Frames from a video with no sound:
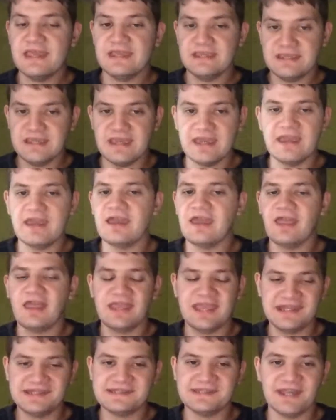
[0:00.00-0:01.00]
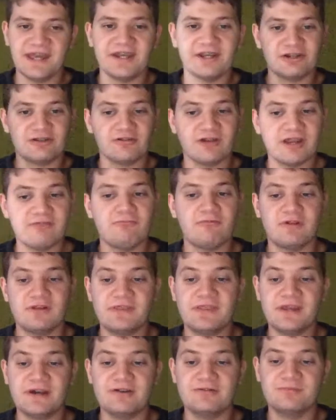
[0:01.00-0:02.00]
Yeah, it's not a great
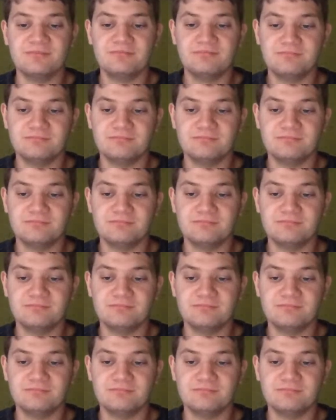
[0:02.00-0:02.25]
one though.